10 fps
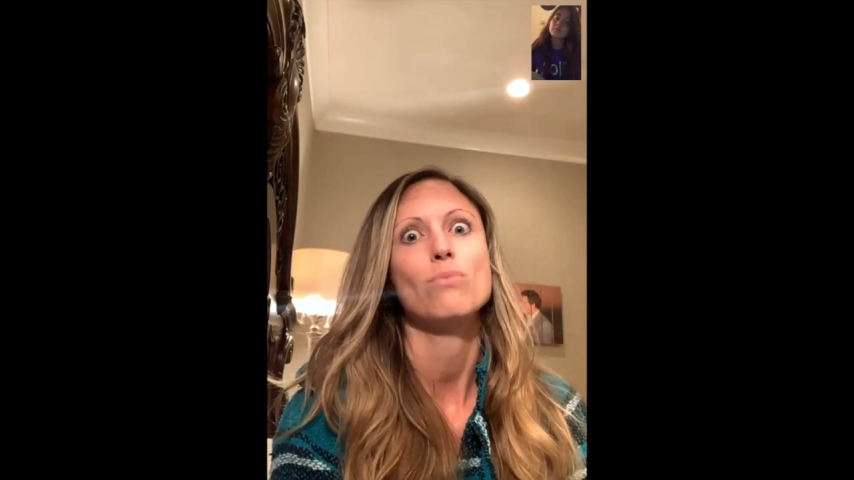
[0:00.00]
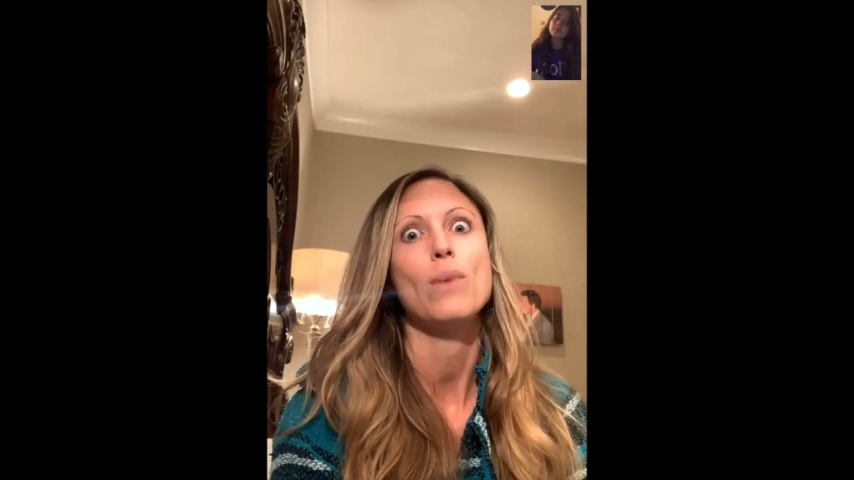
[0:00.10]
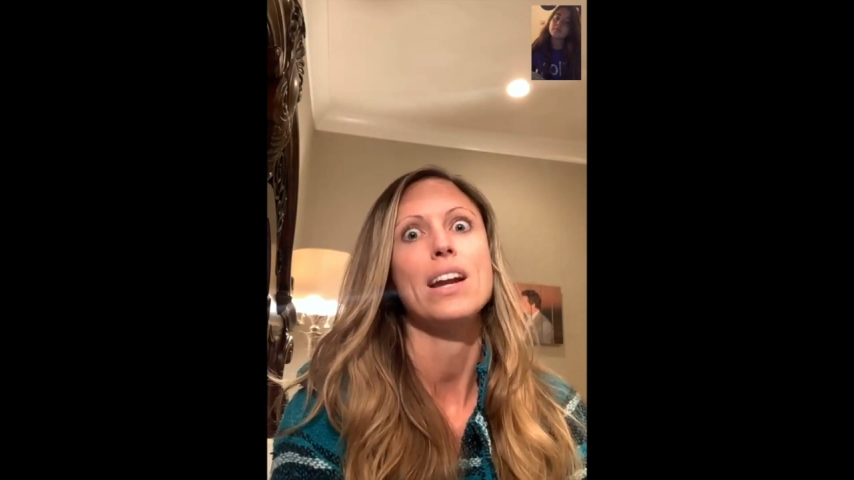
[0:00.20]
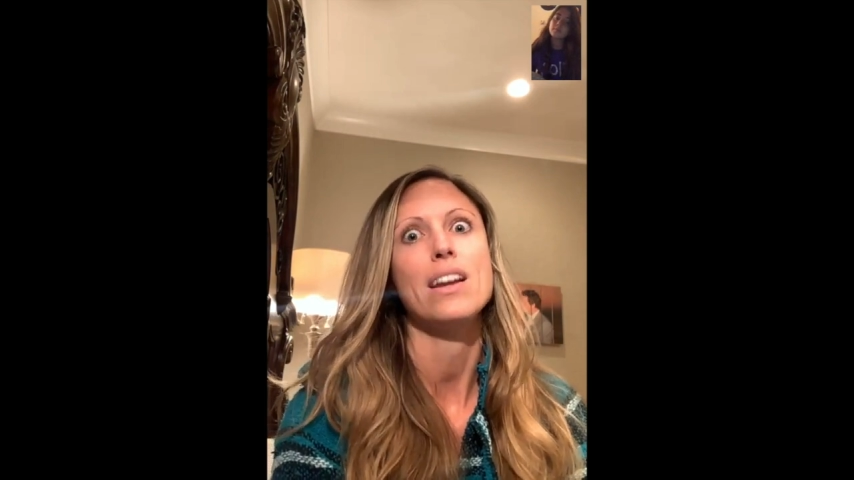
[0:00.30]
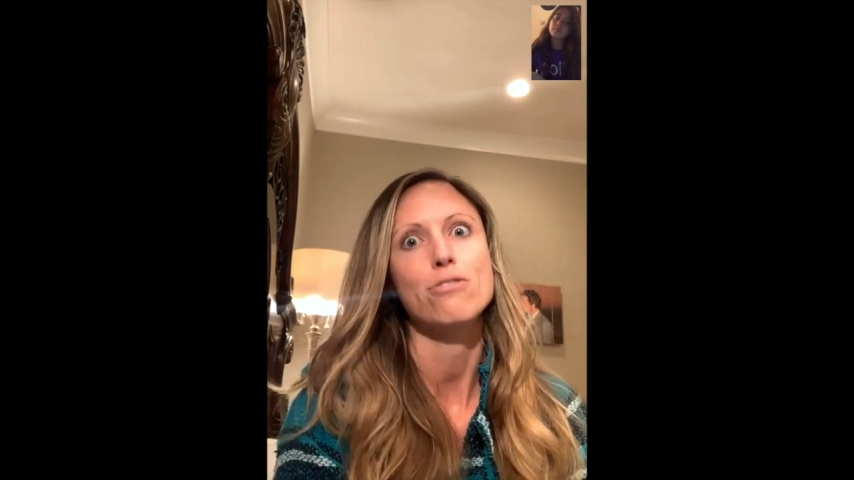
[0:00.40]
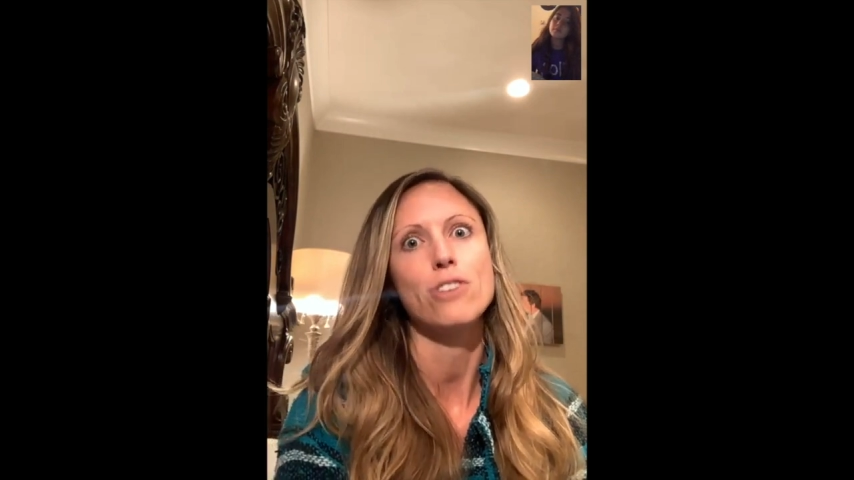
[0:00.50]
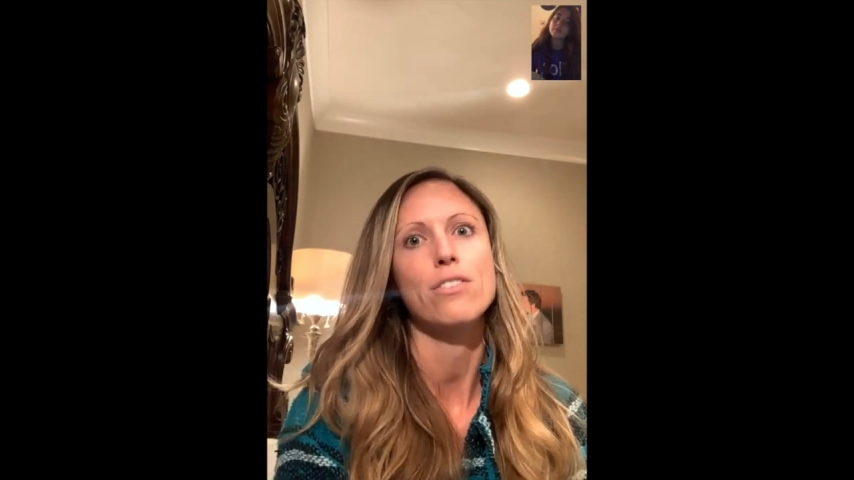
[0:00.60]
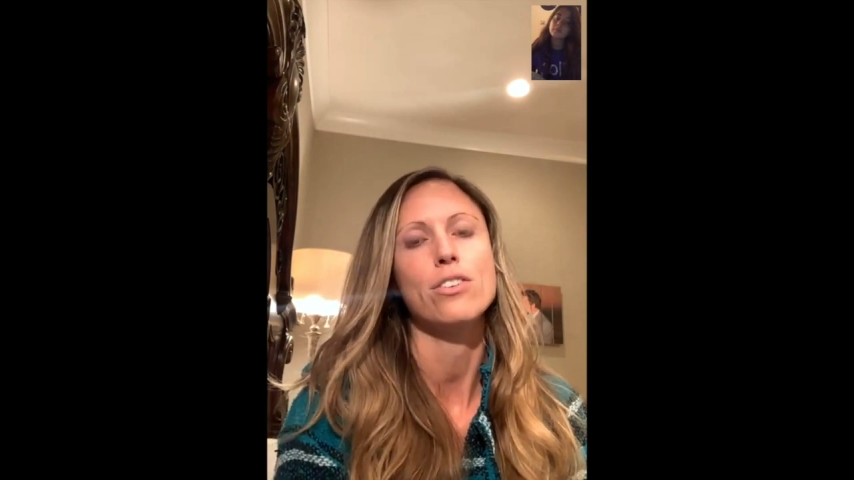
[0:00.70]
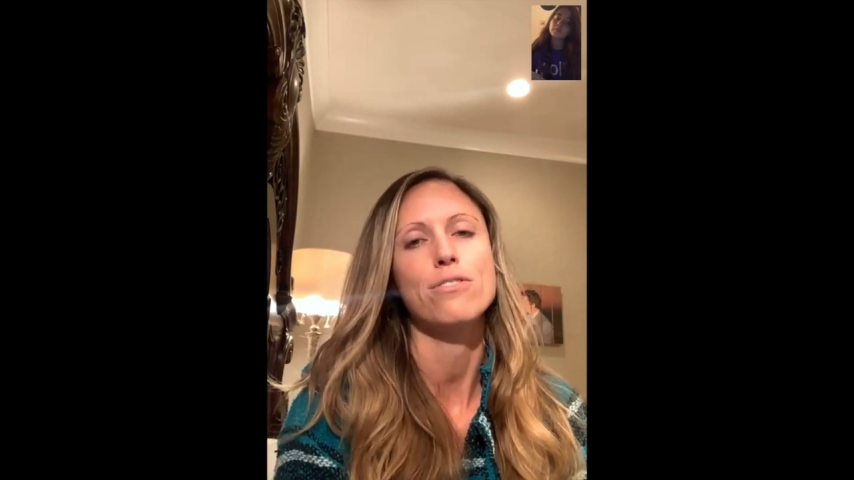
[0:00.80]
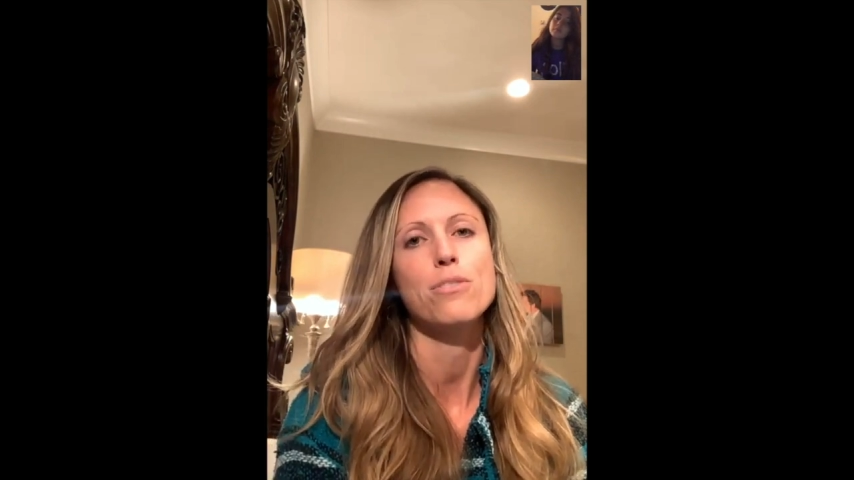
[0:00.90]
waiting
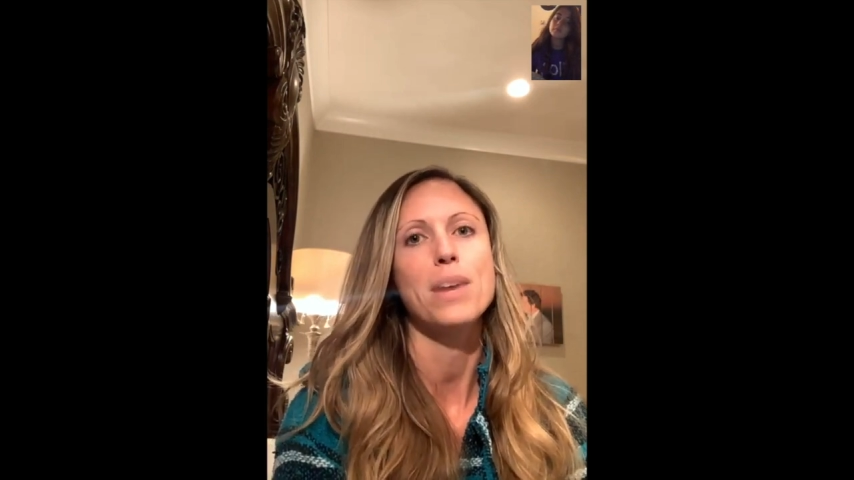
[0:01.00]
forever for